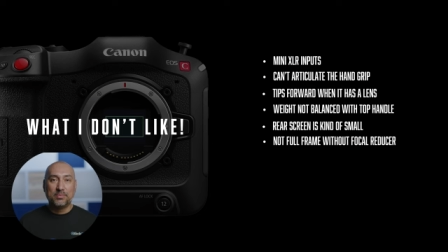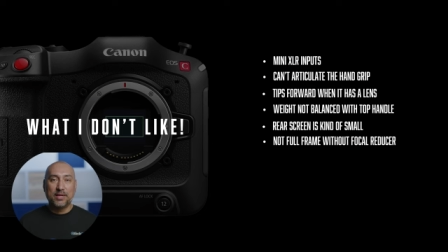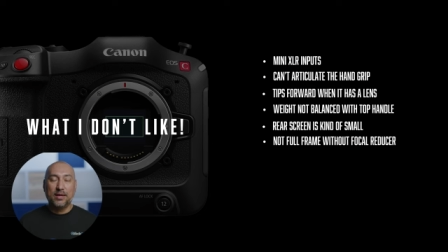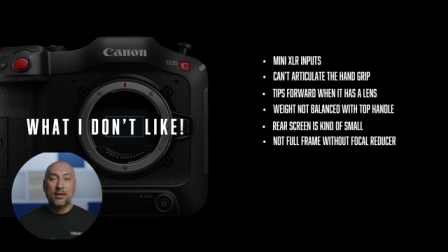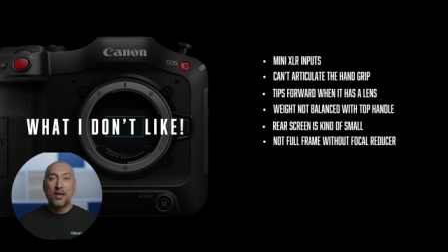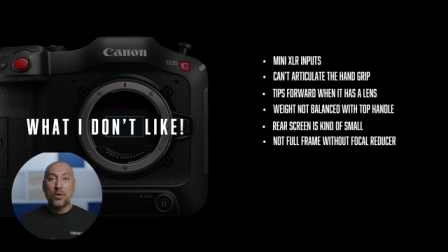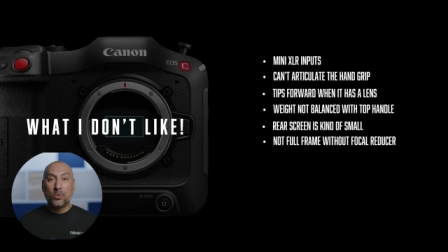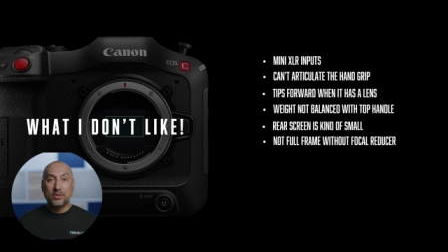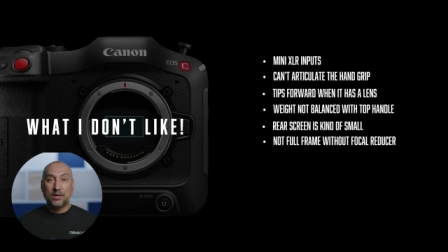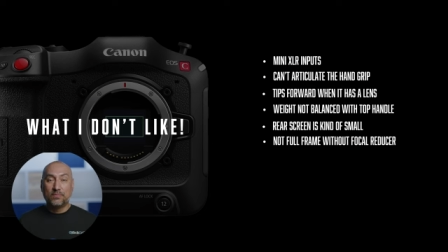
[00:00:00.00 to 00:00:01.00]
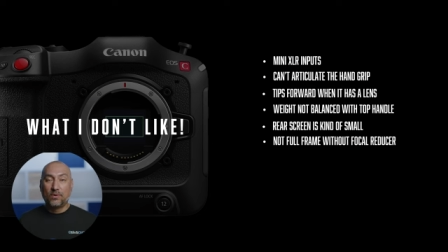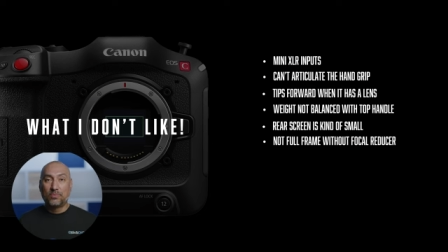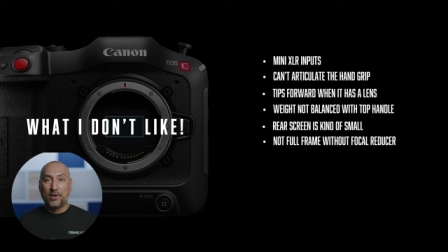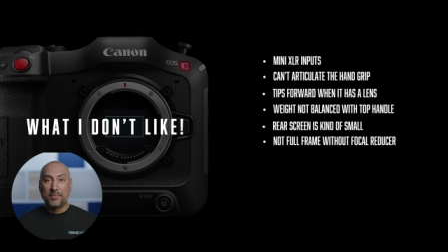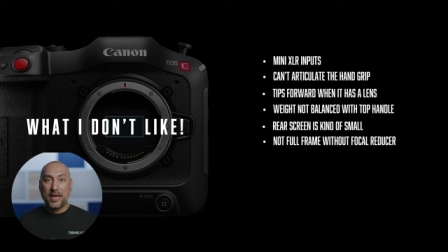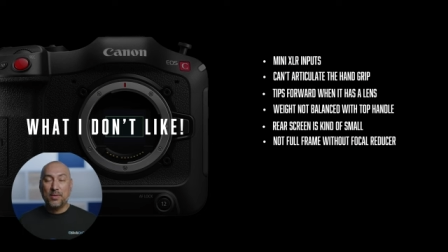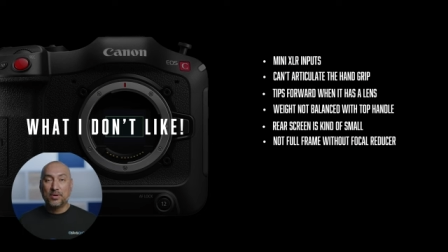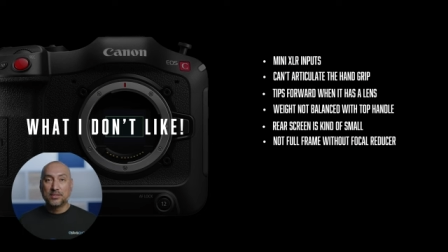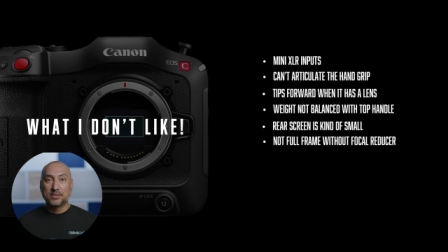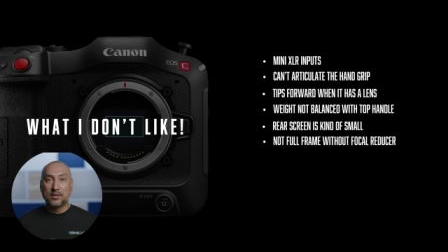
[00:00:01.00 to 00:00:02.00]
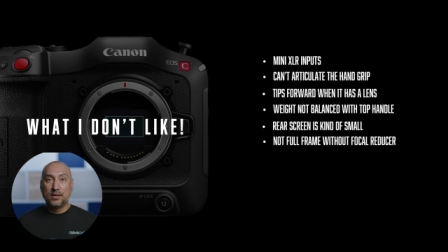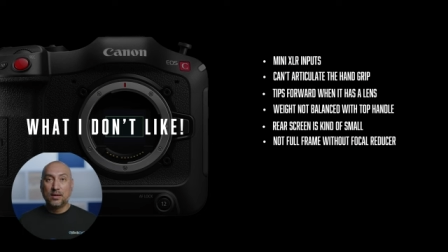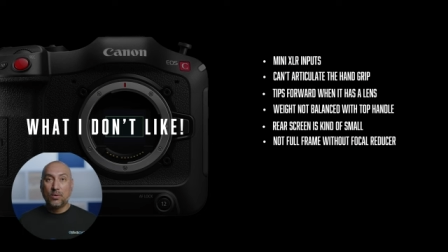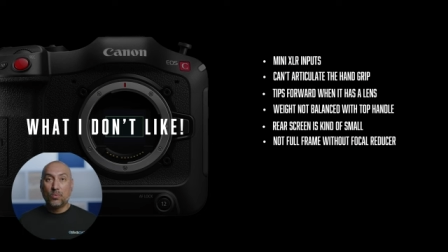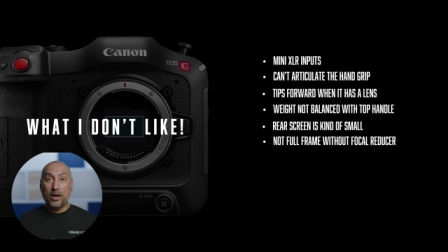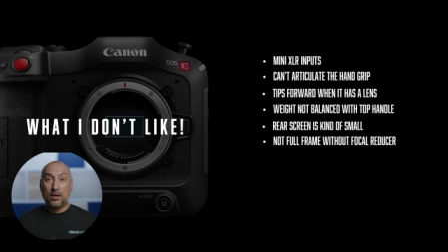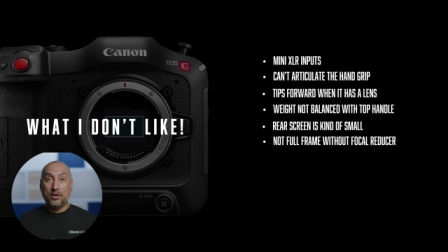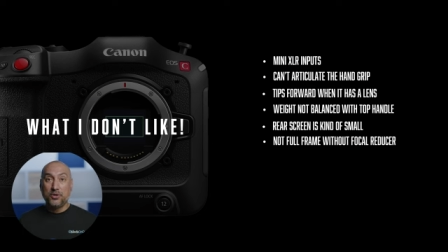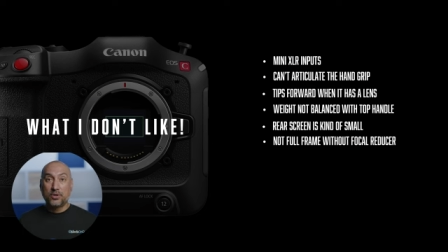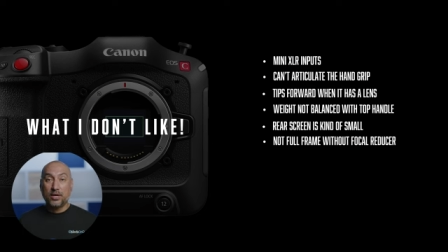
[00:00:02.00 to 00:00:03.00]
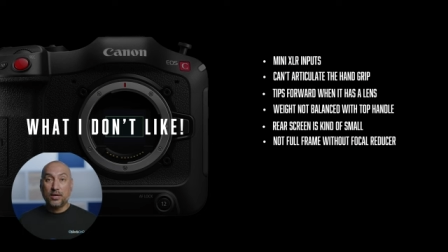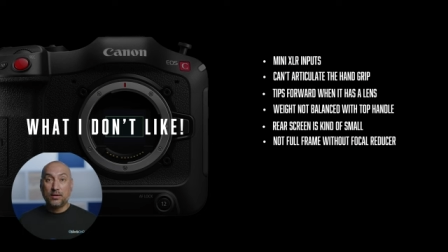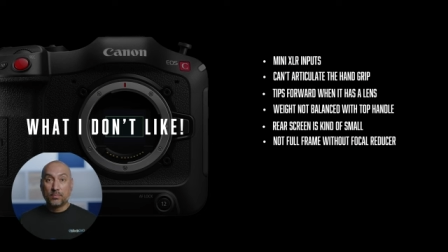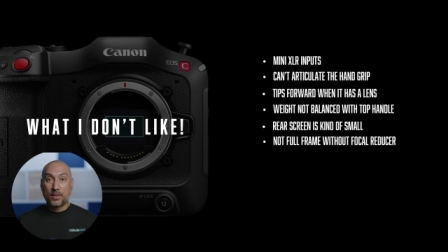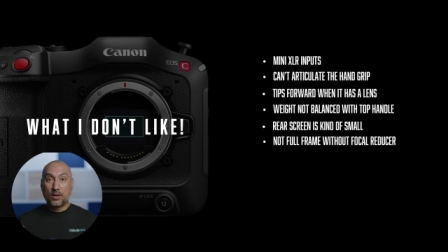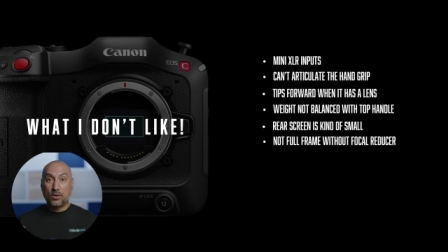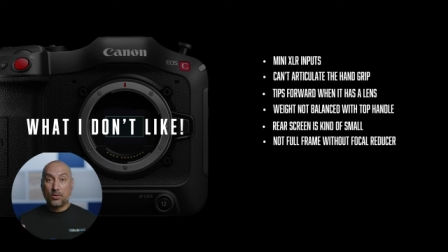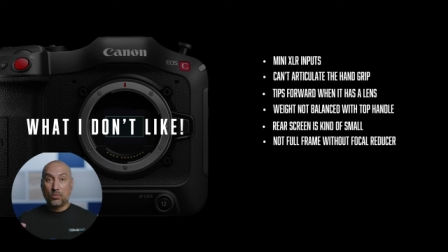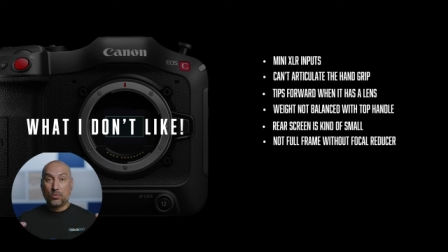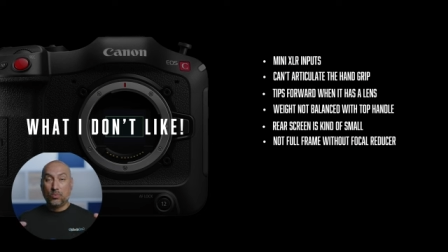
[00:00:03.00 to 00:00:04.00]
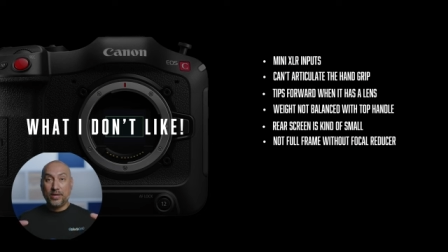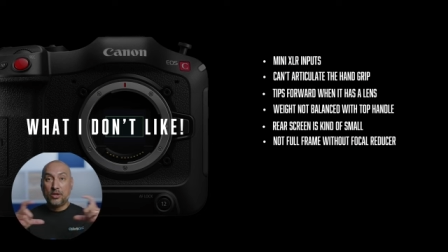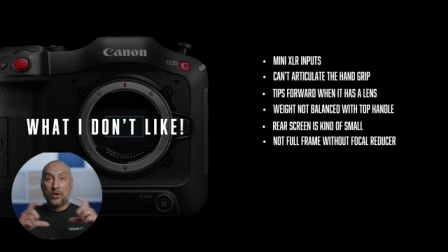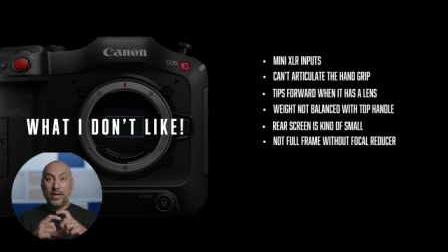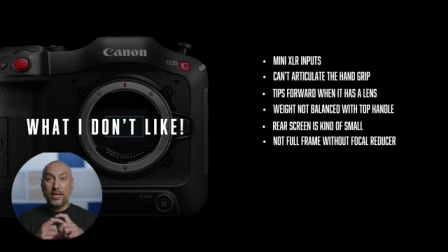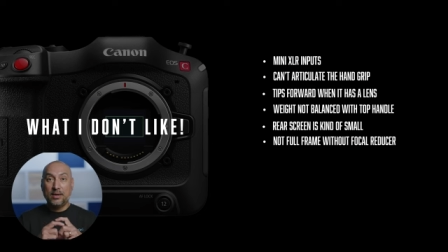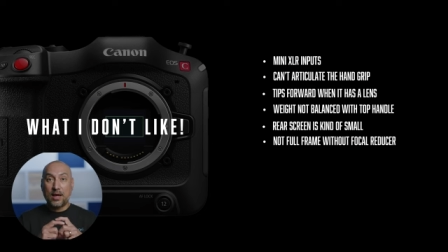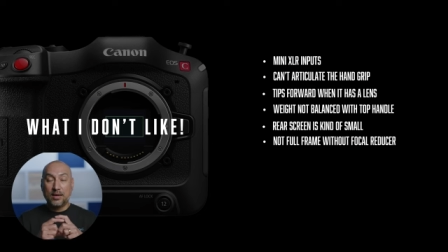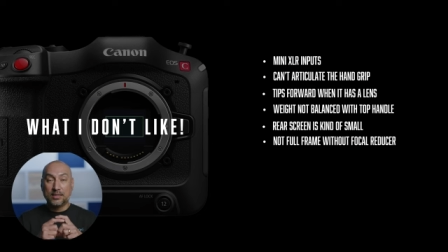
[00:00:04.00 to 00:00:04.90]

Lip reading: thing with their full frame cameras, where you could window in on the